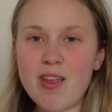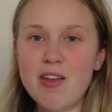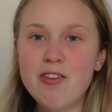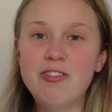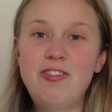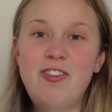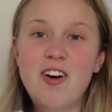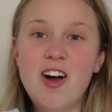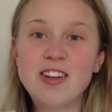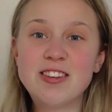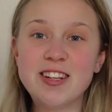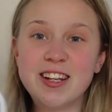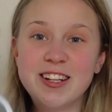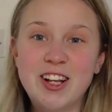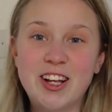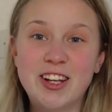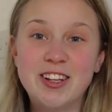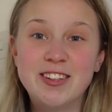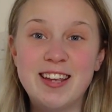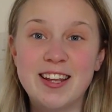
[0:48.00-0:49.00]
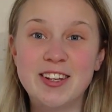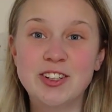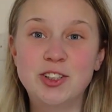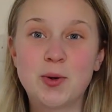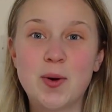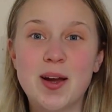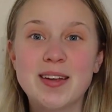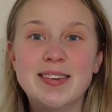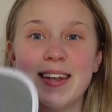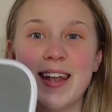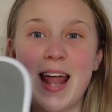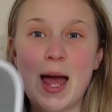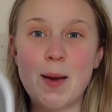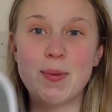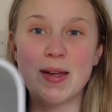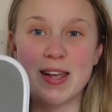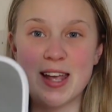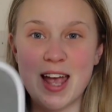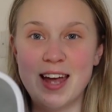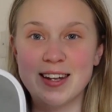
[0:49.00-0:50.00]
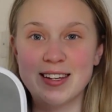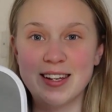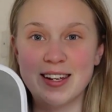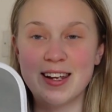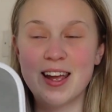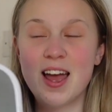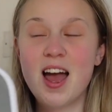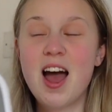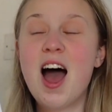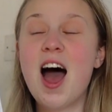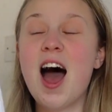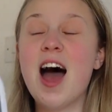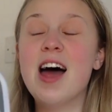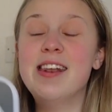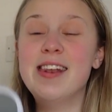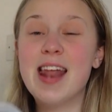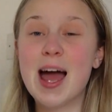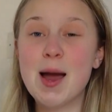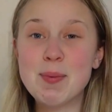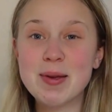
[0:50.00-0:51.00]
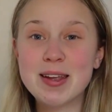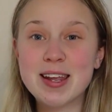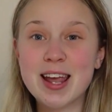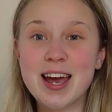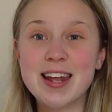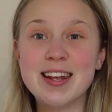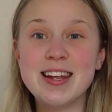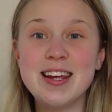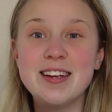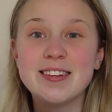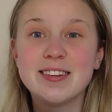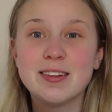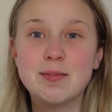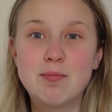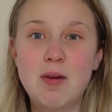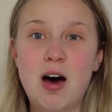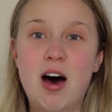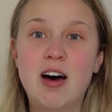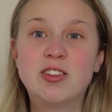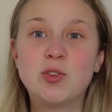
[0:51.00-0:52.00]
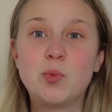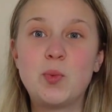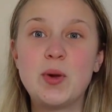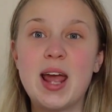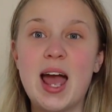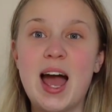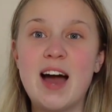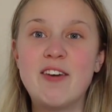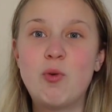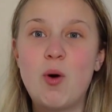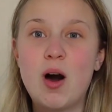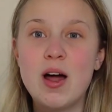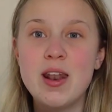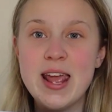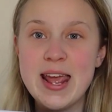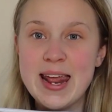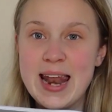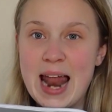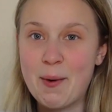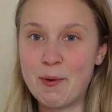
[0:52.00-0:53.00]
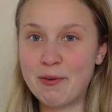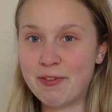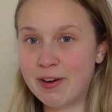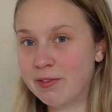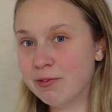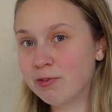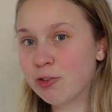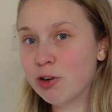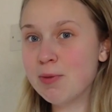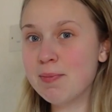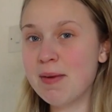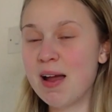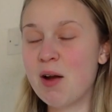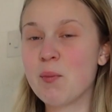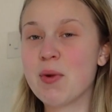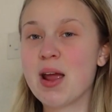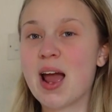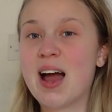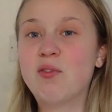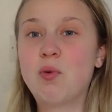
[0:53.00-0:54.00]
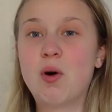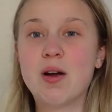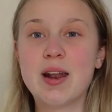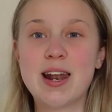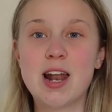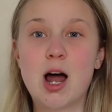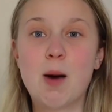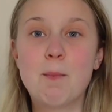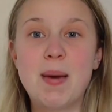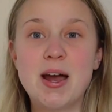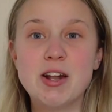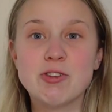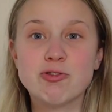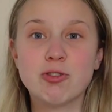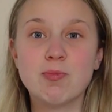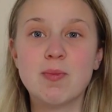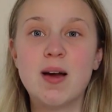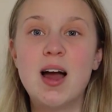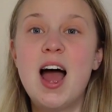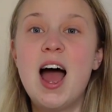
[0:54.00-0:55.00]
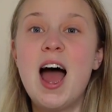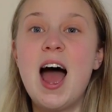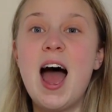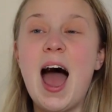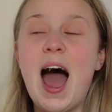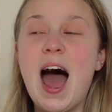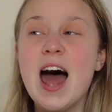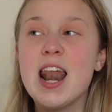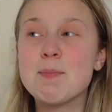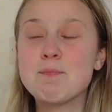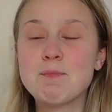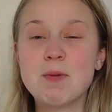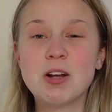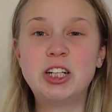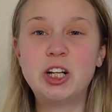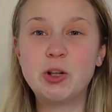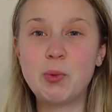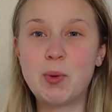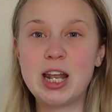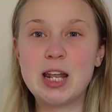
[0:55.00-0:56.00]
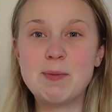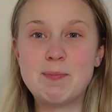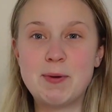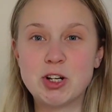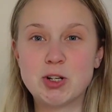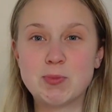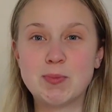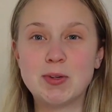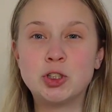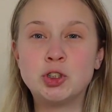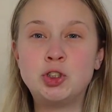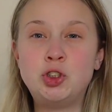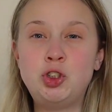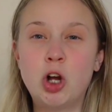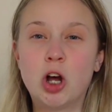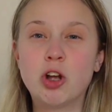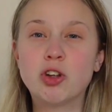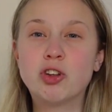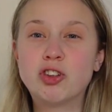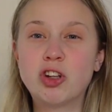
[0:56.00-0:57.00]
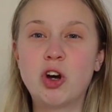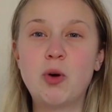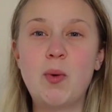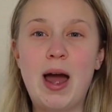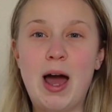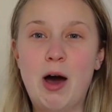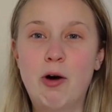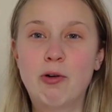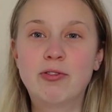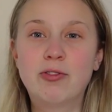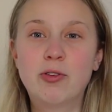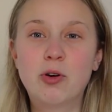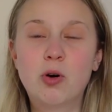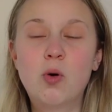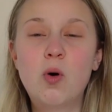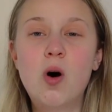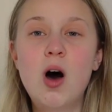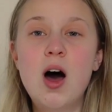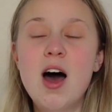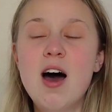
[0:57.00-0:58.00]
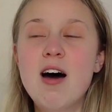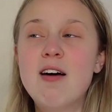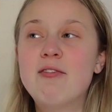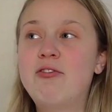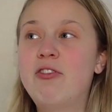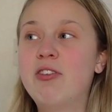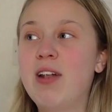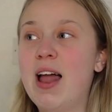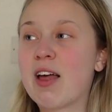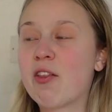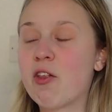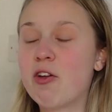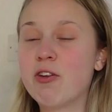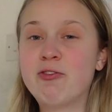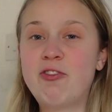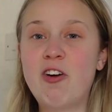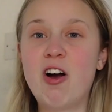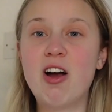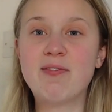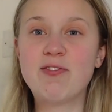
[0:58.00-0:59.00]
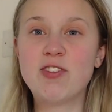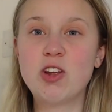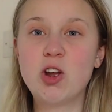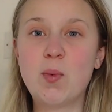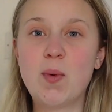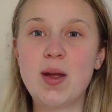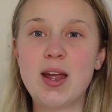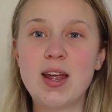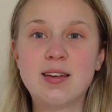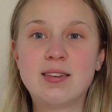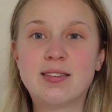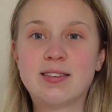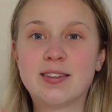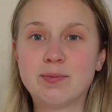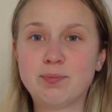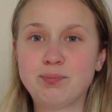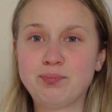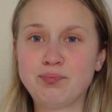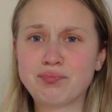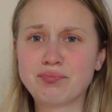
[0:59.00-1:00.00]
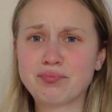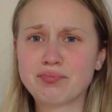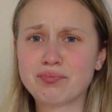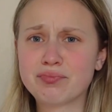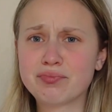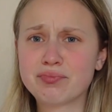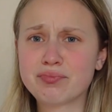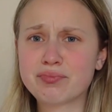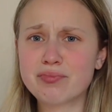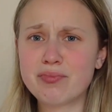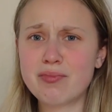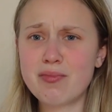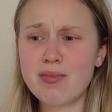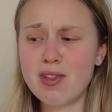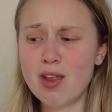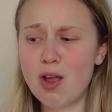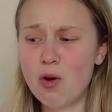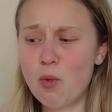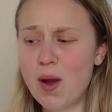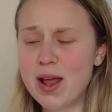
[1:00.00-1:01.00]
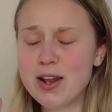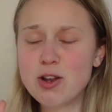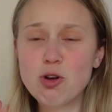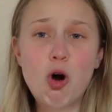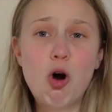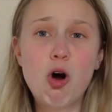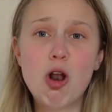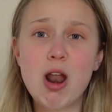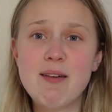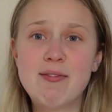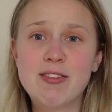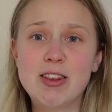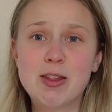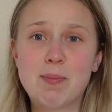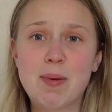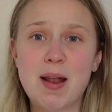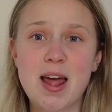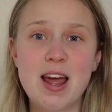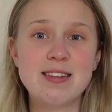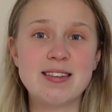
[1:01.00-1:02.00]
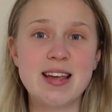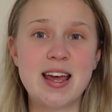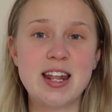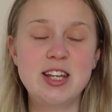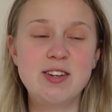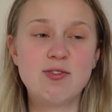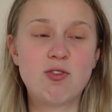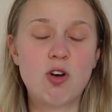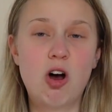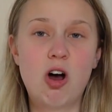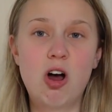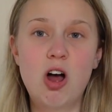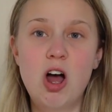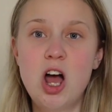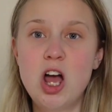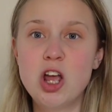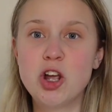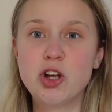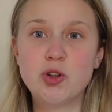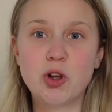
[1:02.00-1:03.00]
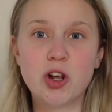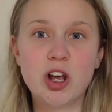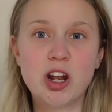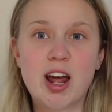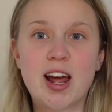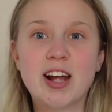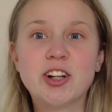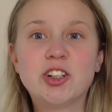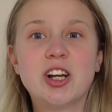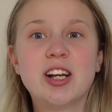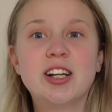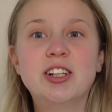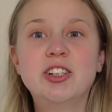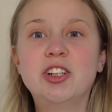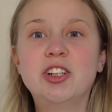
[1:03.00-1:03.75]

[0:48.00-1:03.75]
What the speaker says: first essential is a nappy caddy. A nappy caddy is a must. We have one in our front room and we have one in our bedroom, and especially the one in the bedroom is just so helpful for like the first few weeks when you're all over the place and you're doing a night change,